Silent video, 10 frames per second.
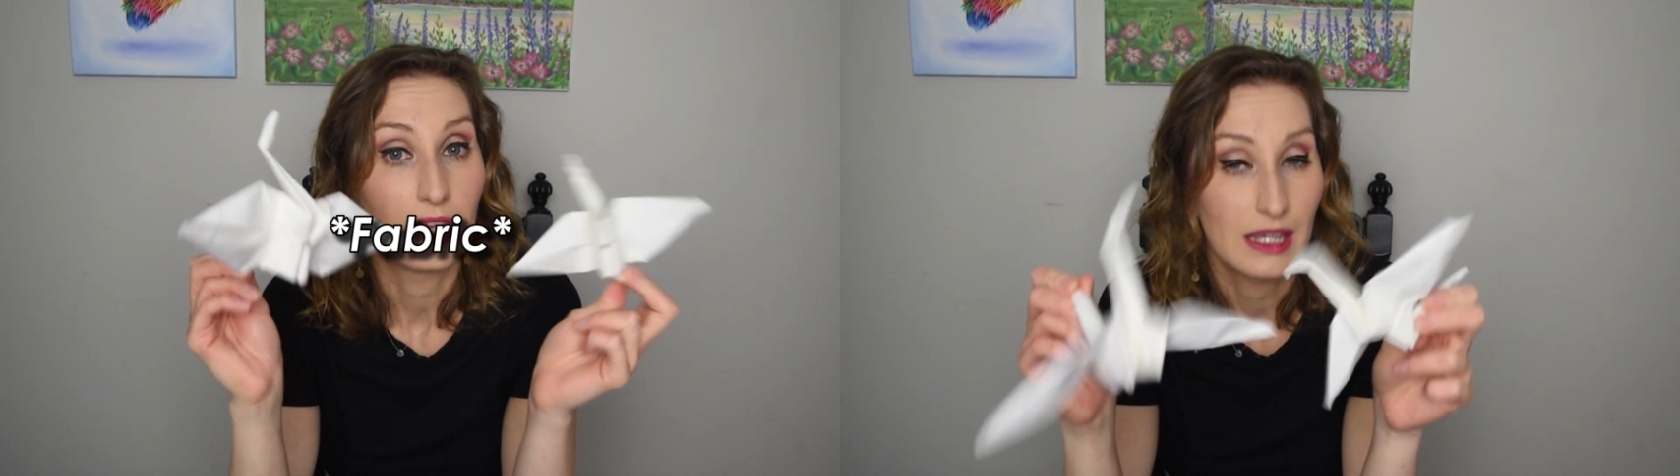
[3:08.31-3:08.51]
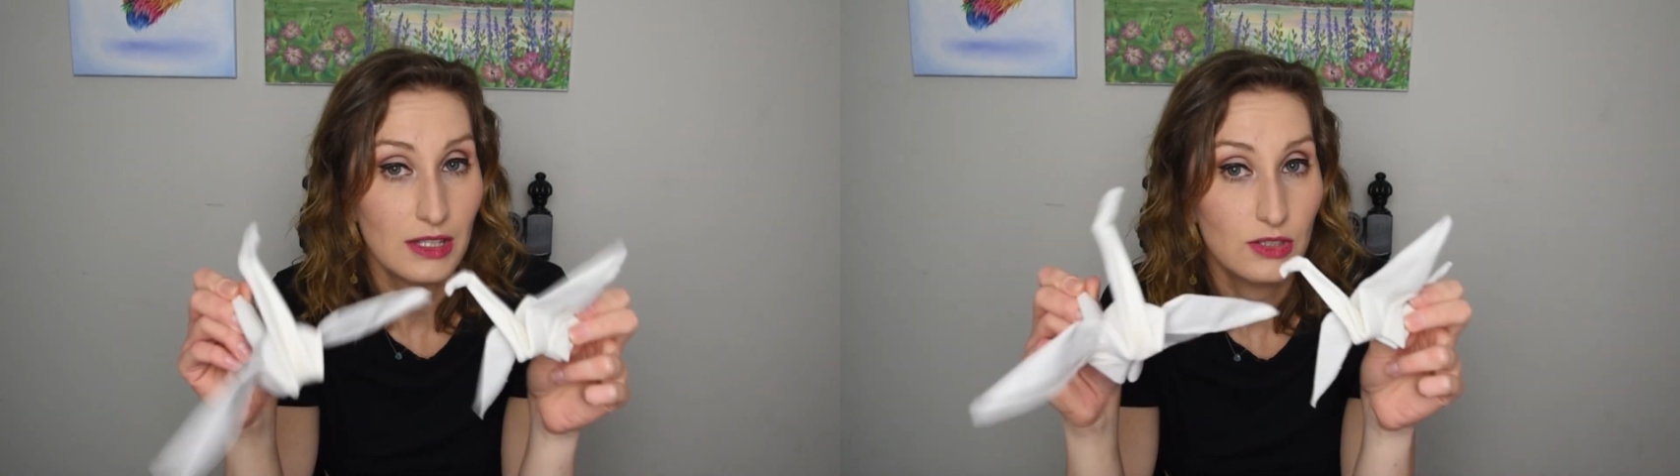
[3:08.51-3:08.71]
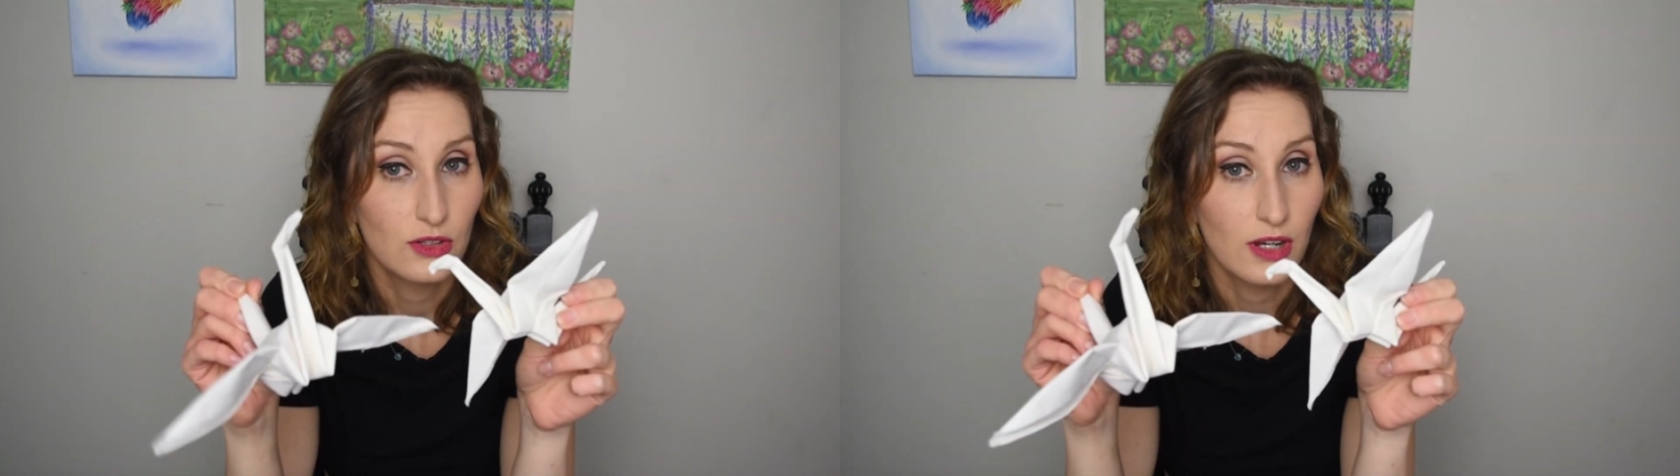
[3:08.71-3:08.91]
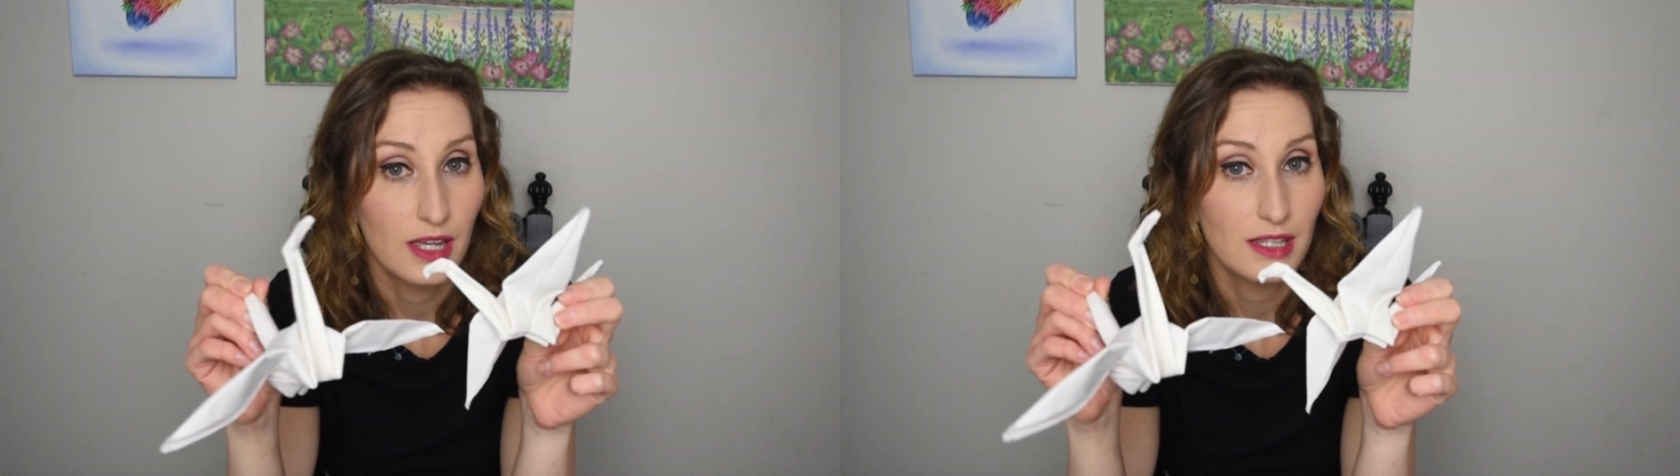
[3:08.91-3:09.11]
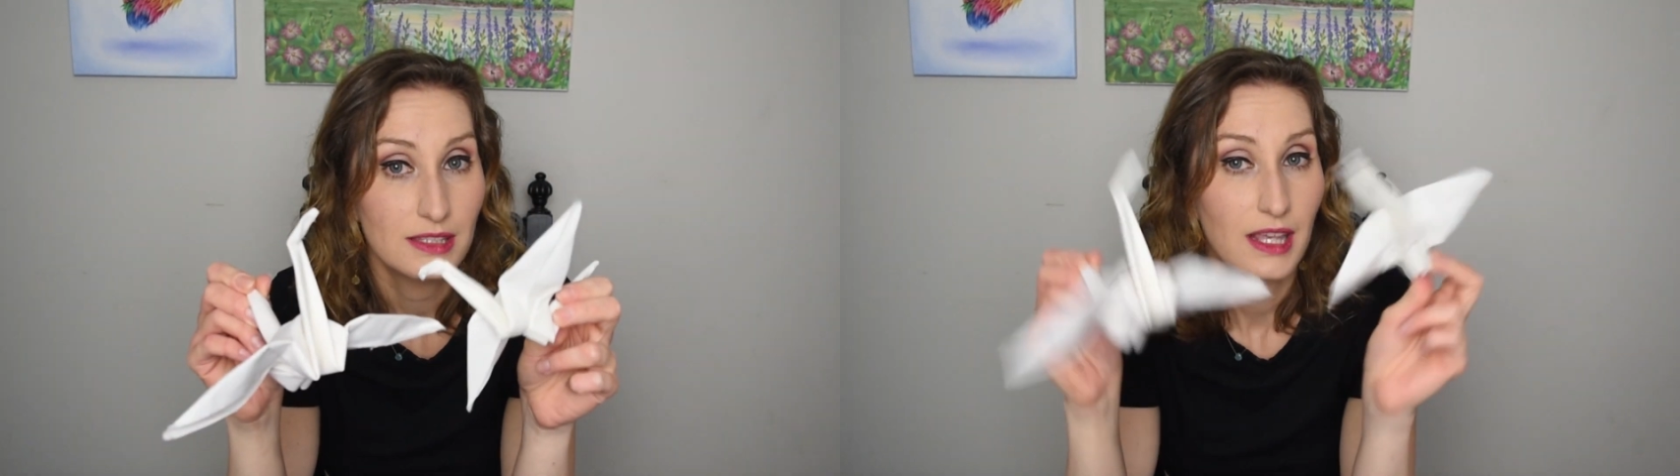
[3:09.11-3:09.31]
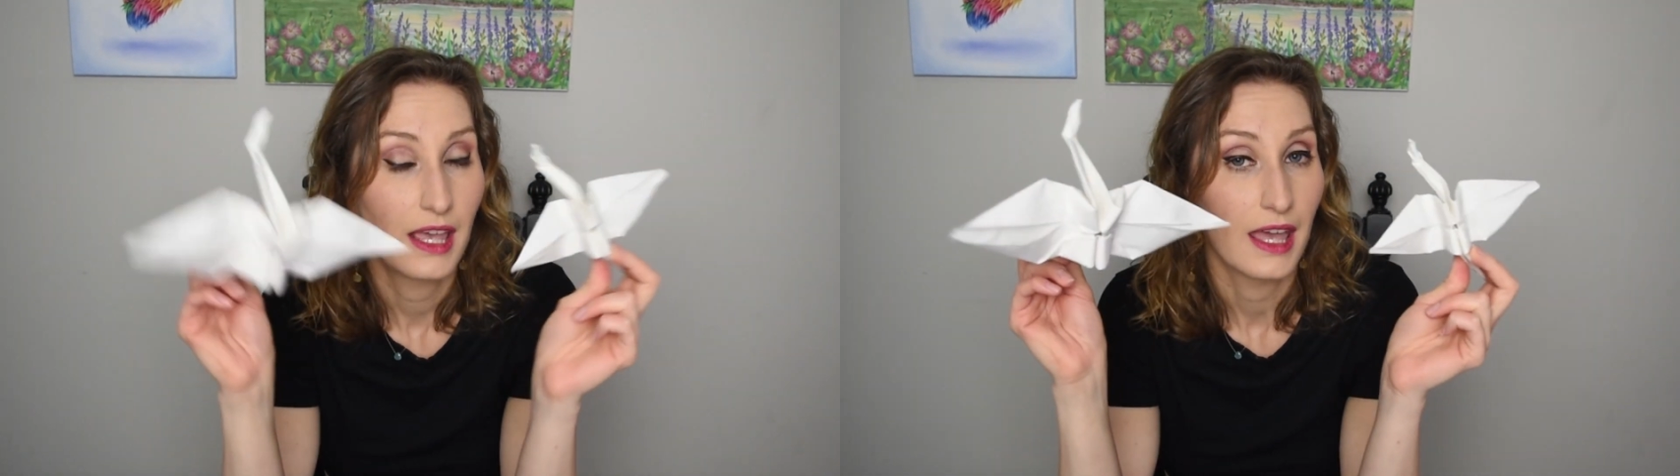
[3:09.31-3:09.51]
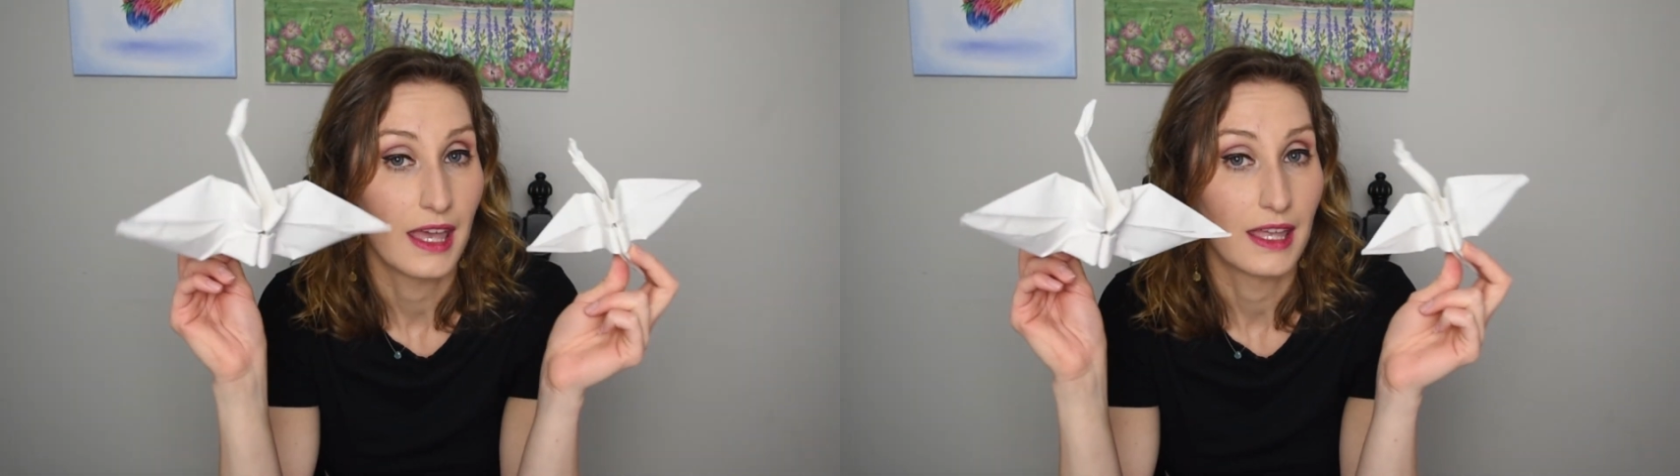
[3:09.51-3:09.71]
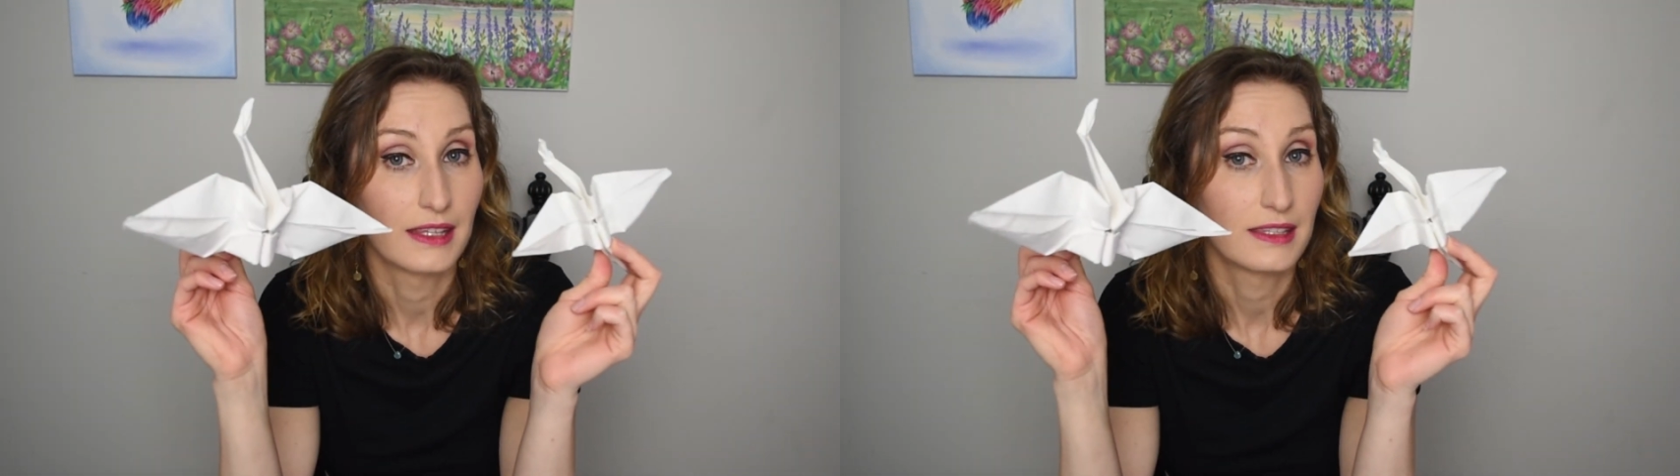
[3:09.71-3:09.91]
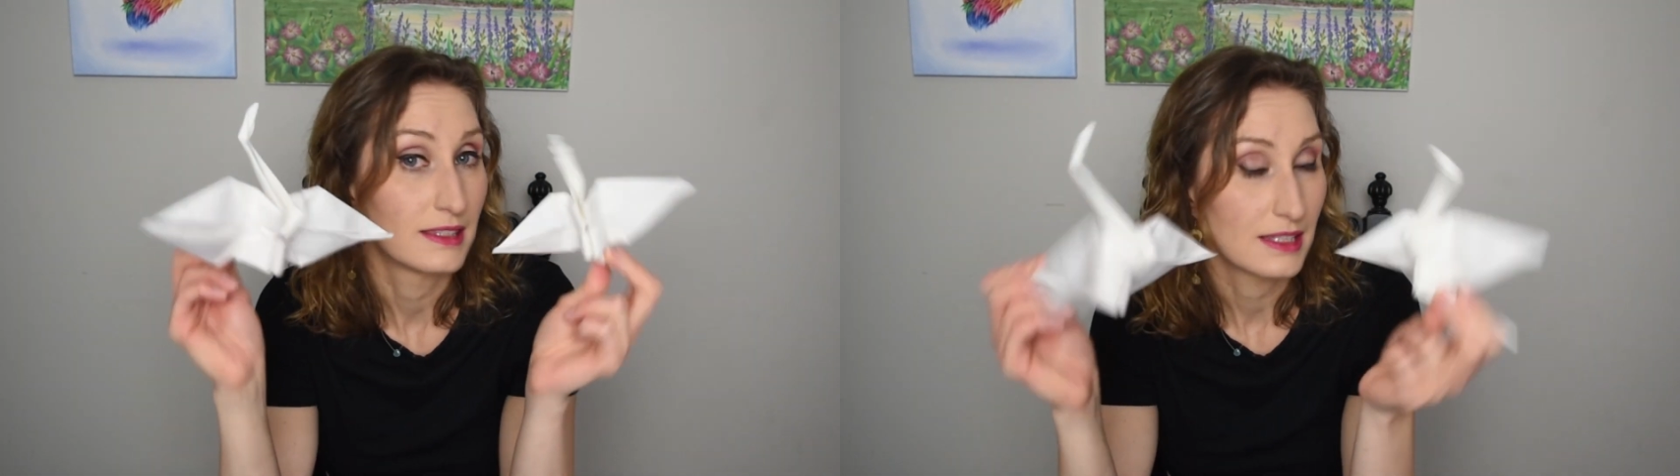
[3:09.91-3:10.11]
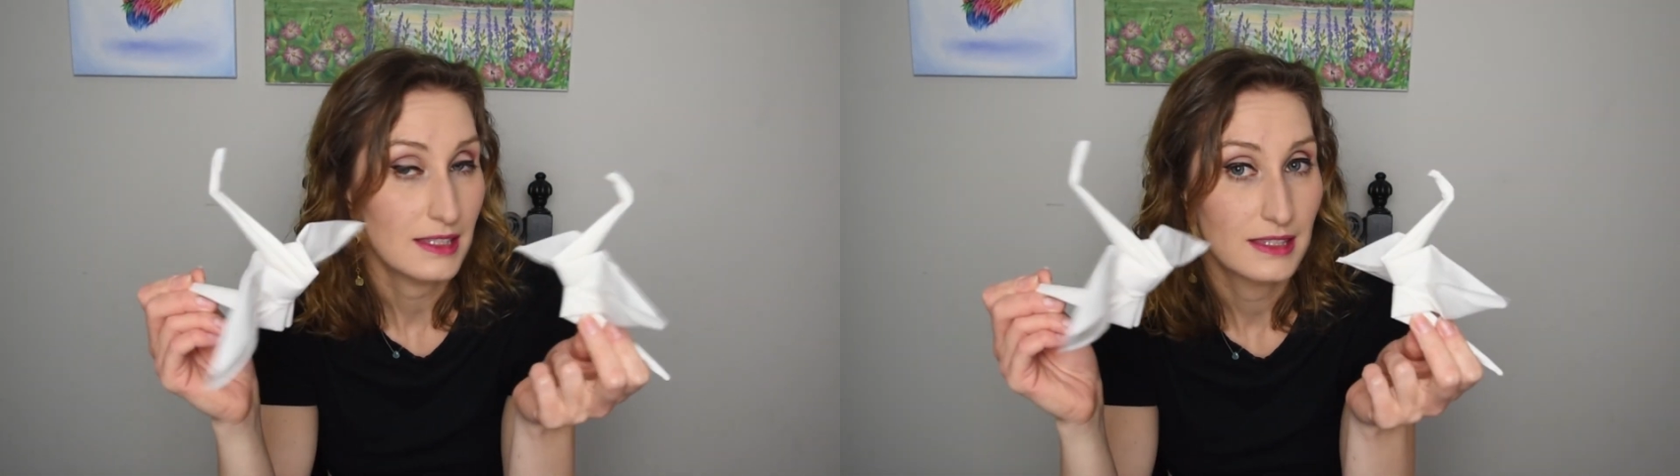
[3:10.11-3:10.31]
into cranes, and
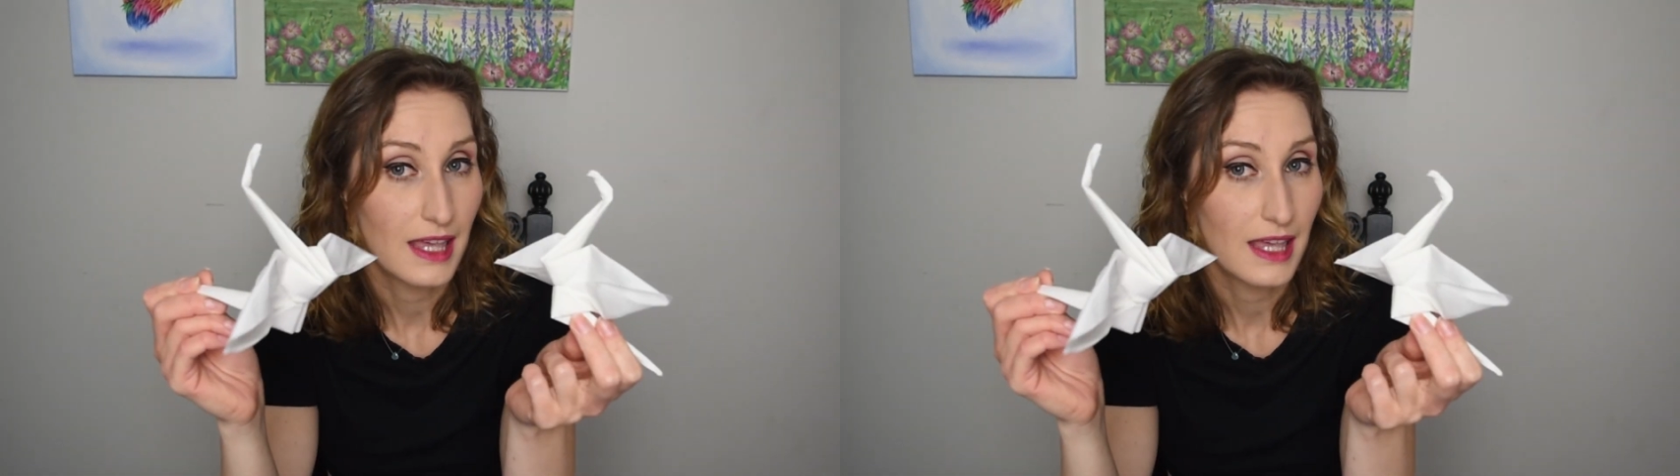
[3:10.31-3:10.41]
since